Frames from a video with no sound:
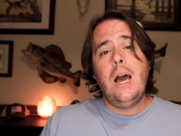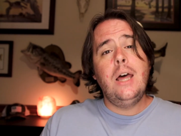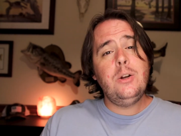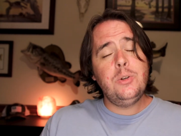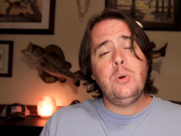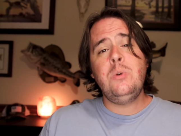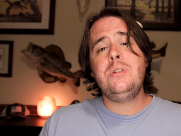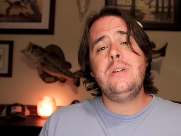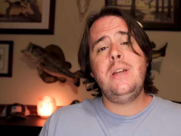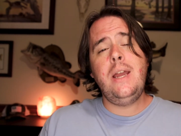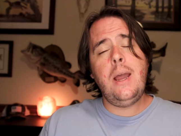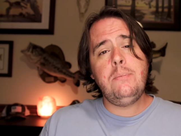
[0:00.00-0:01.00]
don't know what's
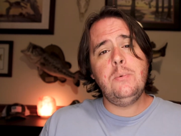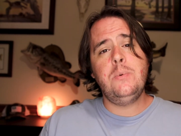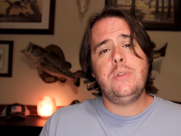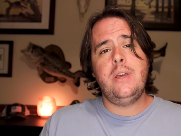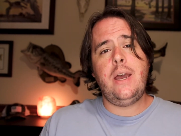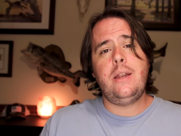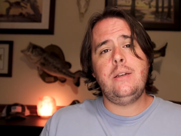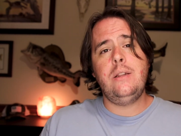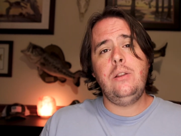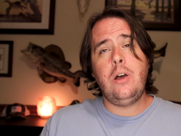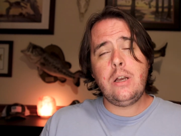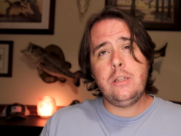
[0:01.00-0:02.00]
going to happen with that.
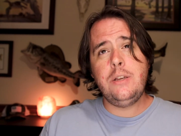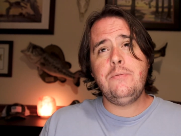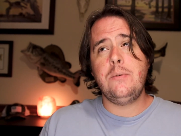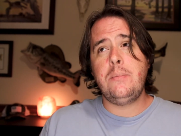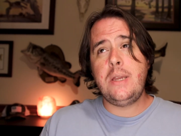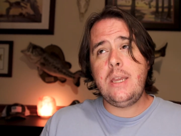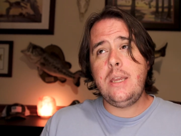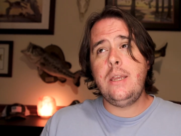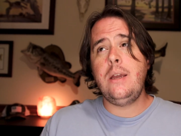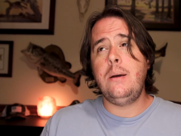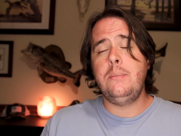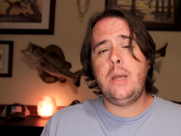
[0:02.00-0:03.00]
Luckily for
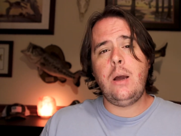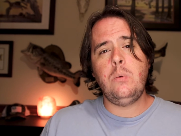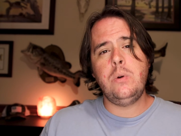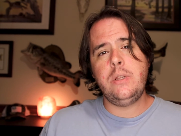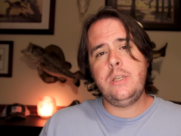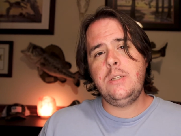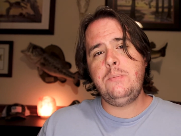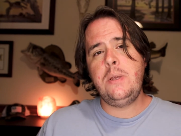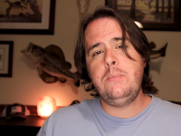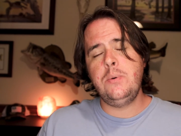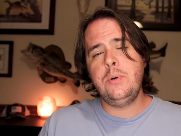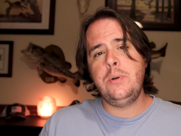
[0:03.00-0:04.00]
me, I'm not one of these
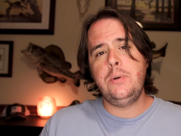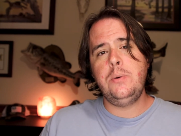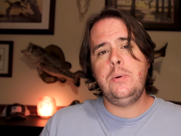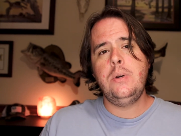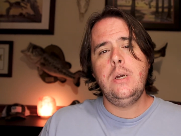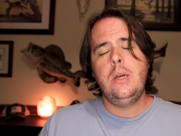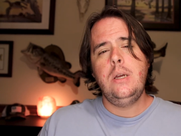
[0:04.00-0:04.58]
people who